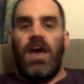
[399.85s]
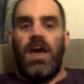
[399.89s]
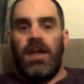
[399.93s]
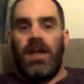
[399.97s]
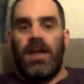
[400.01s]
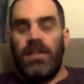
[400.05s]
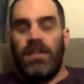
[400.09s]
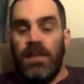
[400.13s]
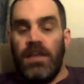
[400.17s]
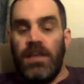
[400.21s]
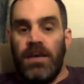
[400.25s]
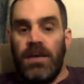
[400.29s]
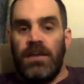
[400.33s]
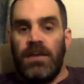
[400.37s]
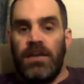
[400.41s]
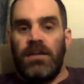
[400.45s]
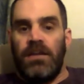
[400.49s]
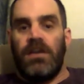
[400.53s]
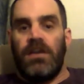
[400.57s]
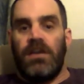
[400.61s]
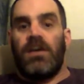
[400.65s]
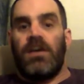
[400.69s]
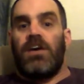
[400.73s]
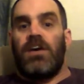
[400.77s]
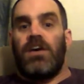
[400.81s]
And
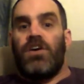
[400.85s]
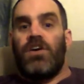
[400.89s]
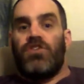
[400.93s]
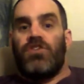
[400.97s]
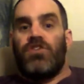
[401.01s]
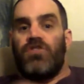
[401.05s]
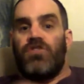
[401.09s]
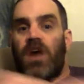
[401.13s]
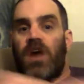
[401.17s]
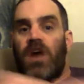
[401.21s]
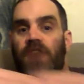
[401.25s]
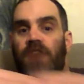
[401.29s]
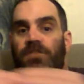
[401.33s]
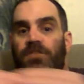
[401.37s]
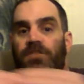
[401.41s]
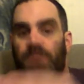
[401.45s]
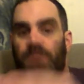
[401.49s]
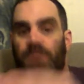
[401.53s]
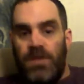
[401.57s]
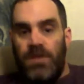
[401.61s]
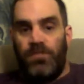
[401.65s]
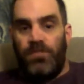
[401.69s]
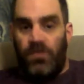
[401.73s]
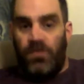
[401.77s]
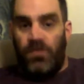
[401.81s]
then you have the
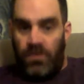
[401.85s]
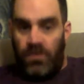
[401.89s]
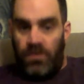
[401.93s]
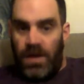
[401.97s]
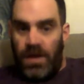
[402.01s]
people